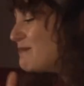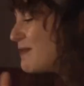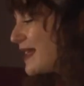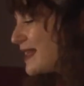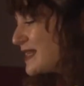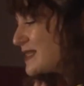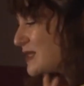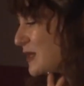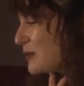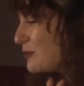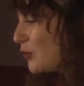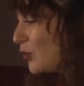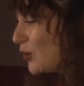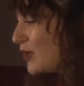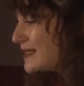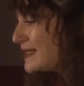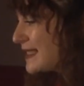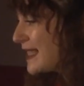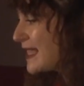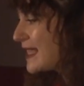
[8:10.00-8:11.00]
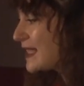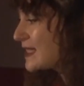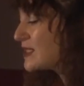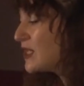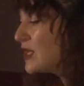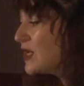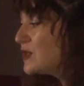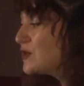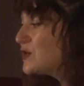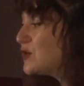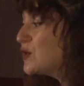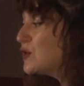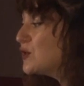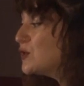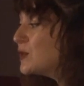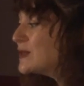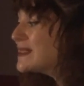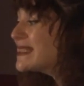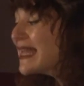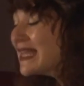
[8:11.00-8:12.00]
medicine, politics,
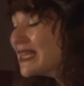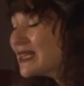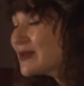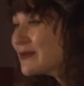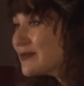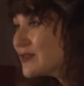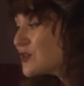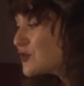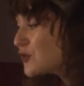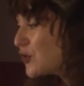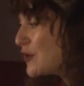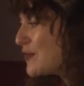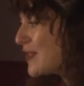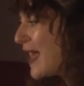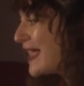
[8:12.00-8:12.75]
to tell them the truth